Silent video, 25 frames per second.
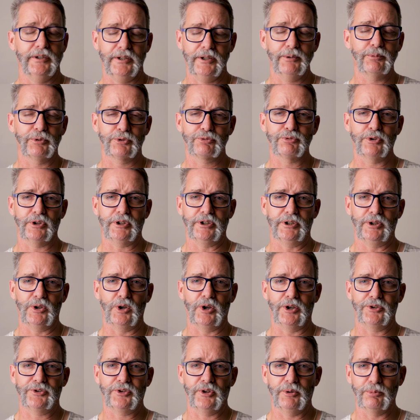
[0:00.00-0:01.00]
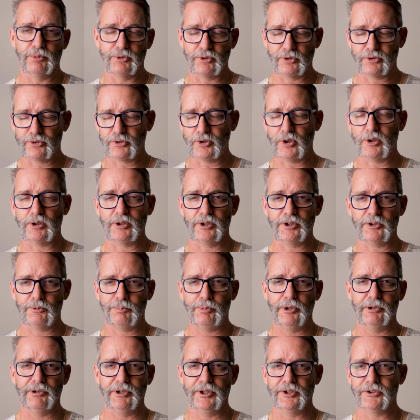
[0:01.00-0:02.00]
it was really nice. It was a solid
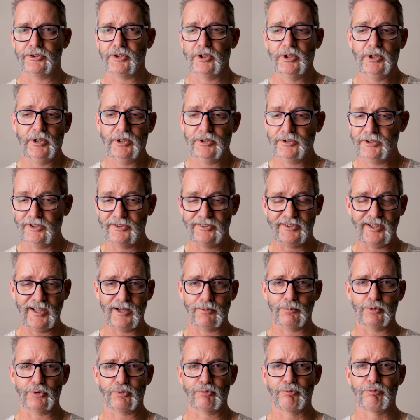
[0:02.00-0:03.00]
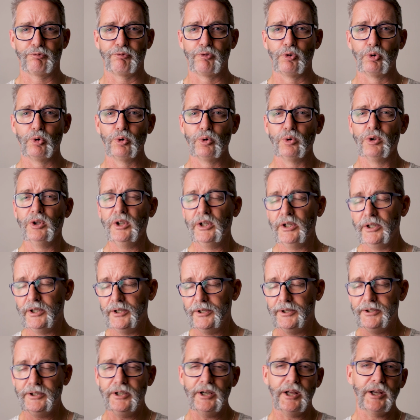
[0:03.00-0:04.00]
experience. The sound was full.
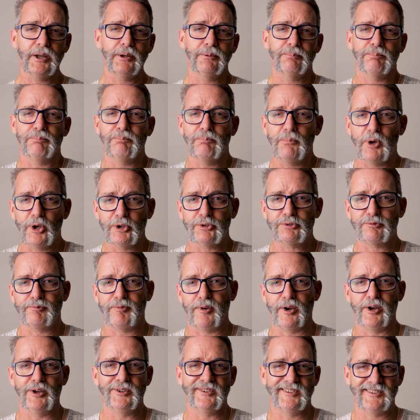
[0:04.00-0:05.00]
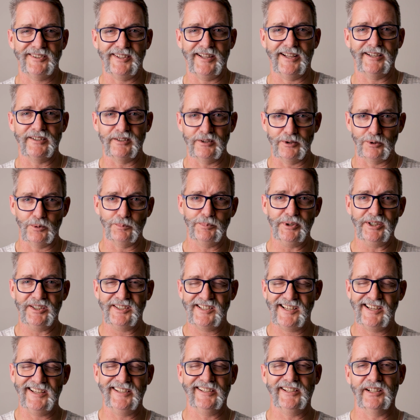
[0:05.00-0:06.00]
You know, most phones sound a little bit
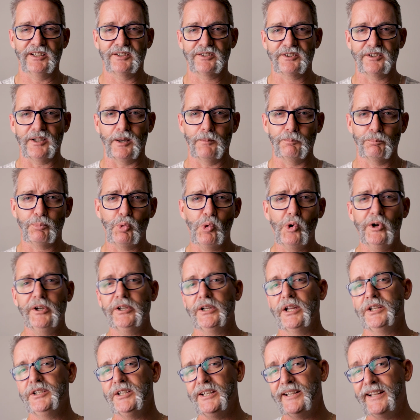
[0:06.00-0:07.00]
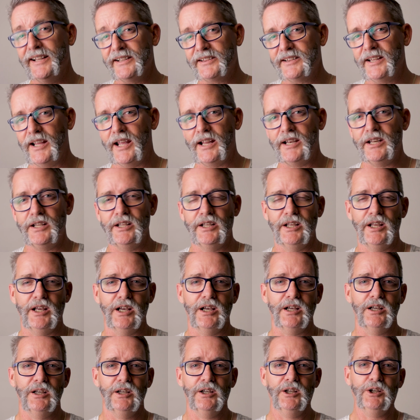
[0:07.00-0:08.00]
tinny at some point, and you get that
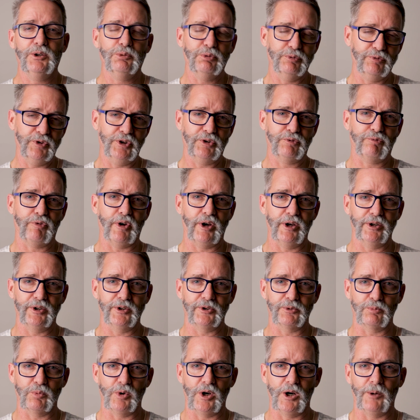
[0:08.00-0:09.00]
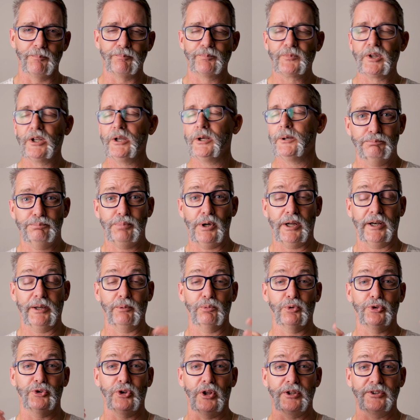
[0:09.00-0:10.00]
here with this phone as well. But it
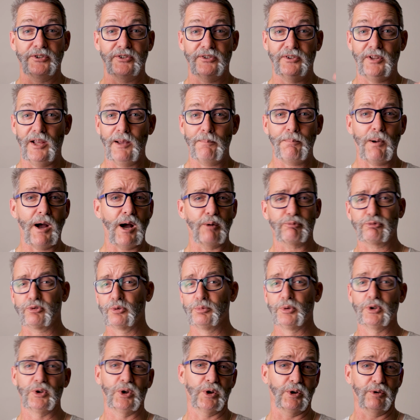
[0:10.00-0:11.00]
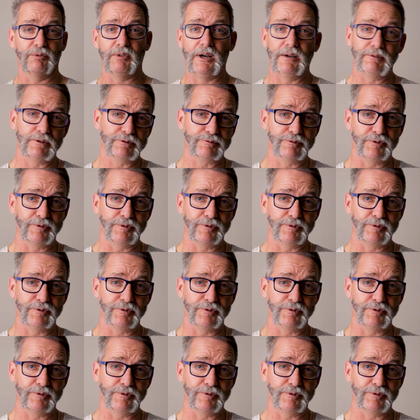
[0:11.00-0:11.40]
was a step up from a lot of other